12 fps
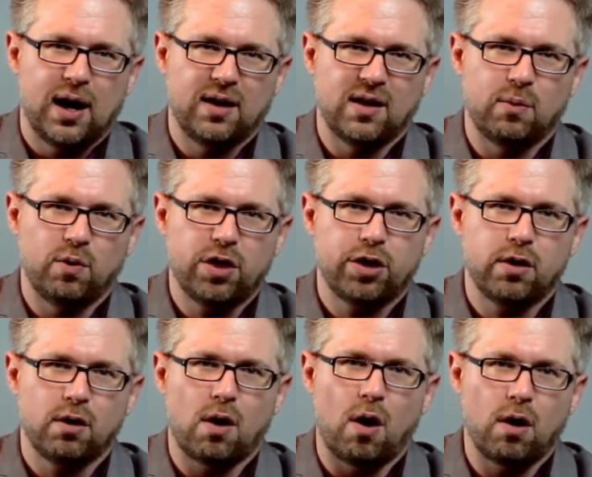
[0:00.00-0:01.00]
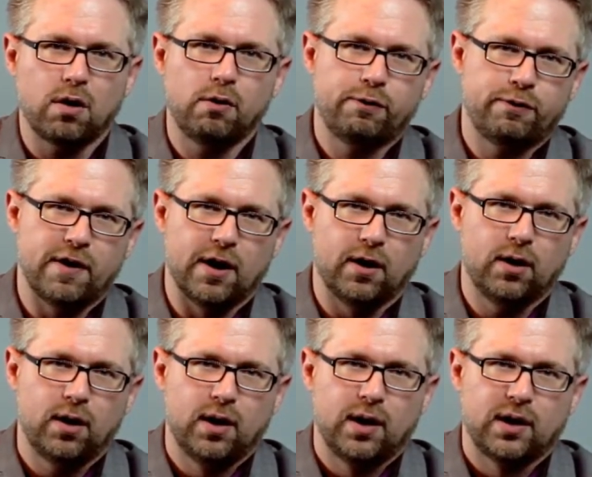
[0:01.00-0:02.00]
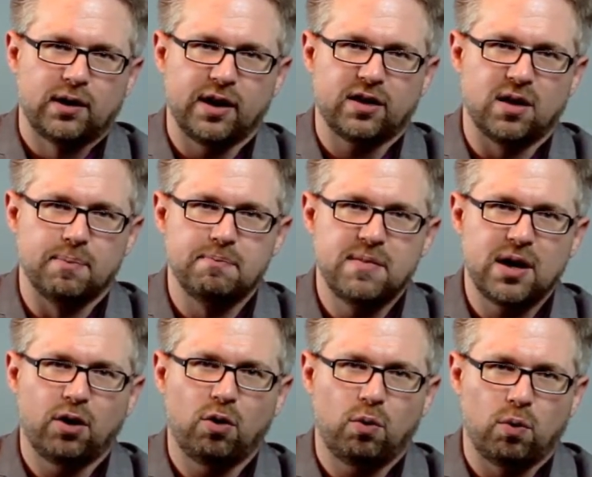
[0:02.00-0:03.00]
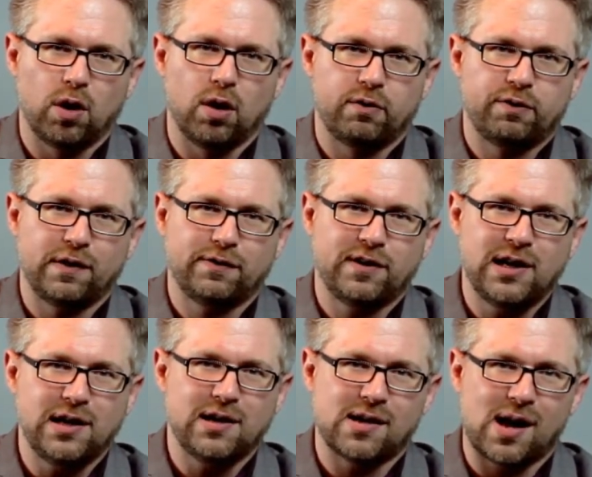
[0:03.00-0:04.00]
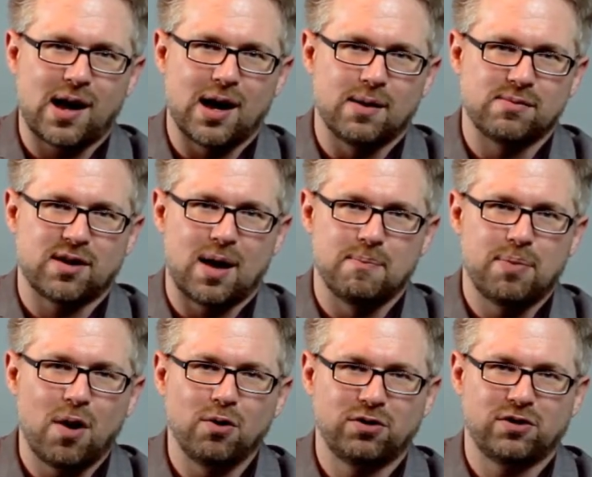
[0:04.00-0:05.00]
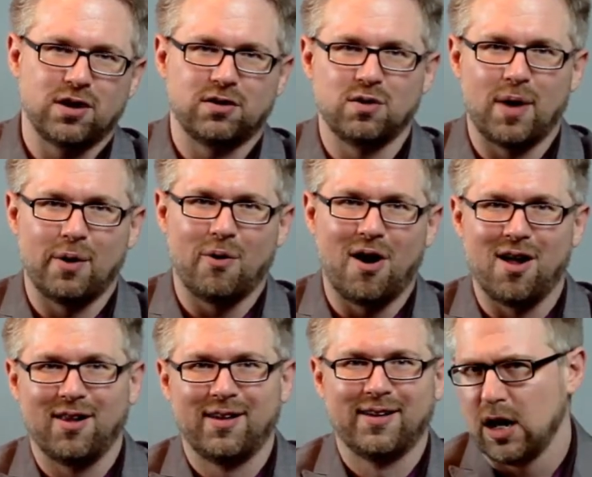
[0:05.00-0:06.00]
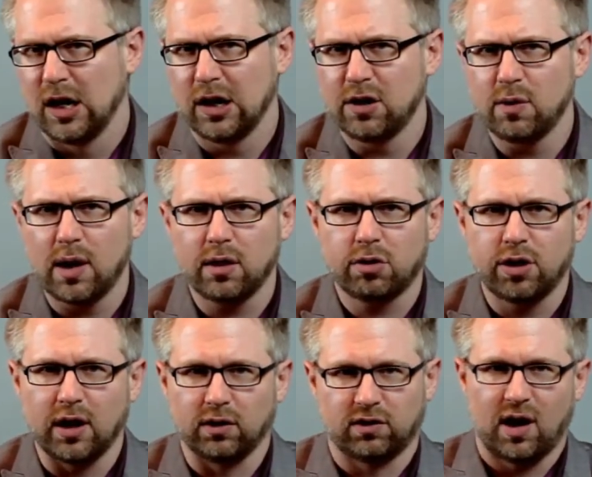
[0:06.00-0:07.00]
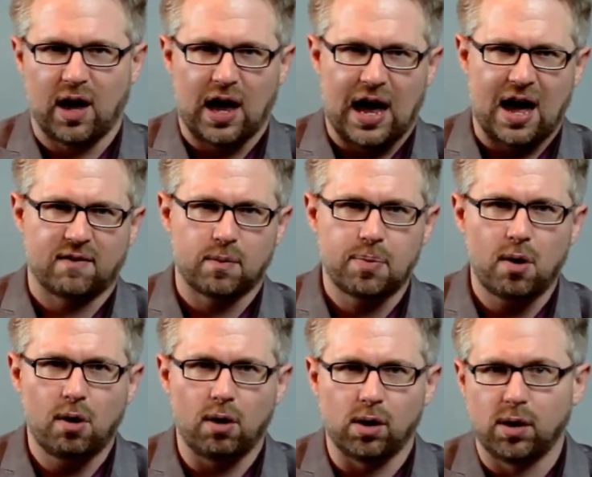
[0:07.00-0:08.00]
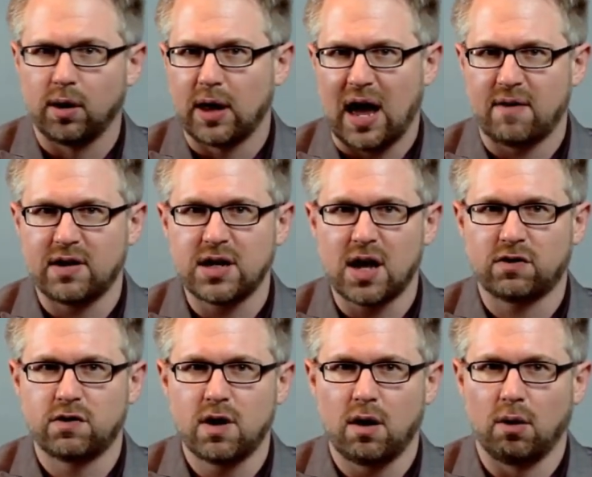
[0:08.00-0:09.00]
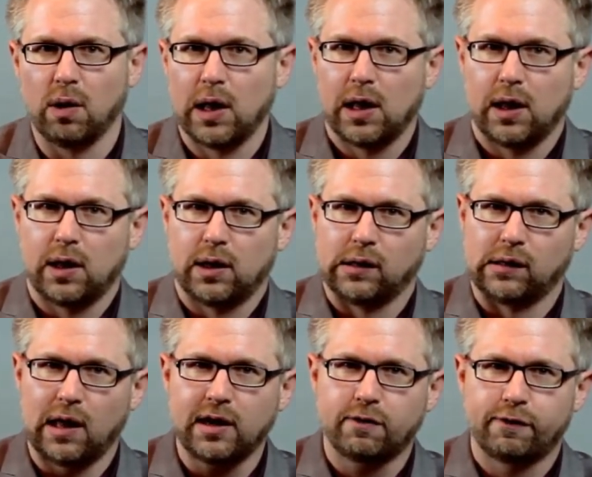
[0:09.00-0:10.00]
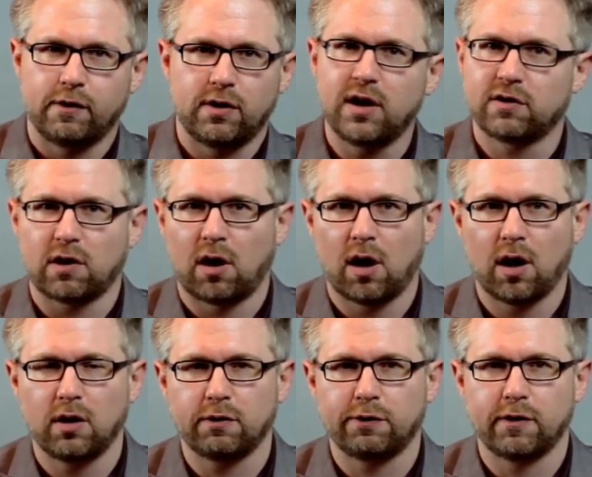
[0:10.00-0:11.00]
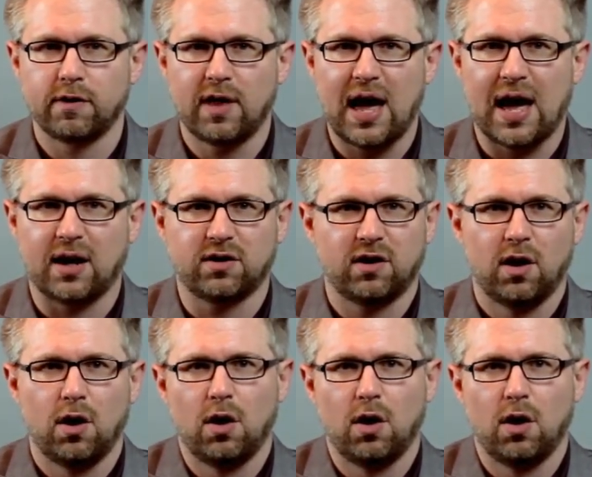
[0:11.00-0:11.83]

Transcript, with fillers: and then with your autofill, click the middle word 15 times and post it to my wall. You can do other things. Have a poll, have a yes no, like for this, heart for that,